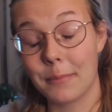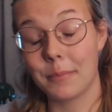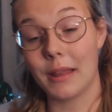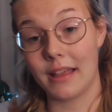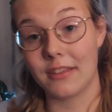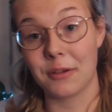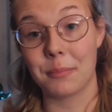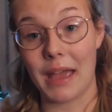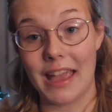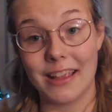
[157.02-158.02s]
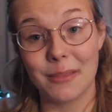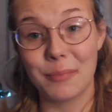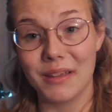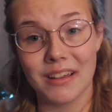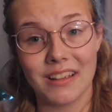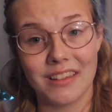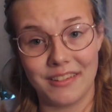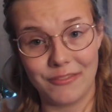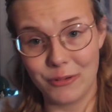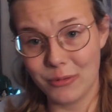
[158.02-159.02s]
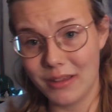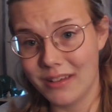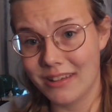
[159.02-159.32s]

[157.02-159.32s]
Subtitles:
plastic bags, because if you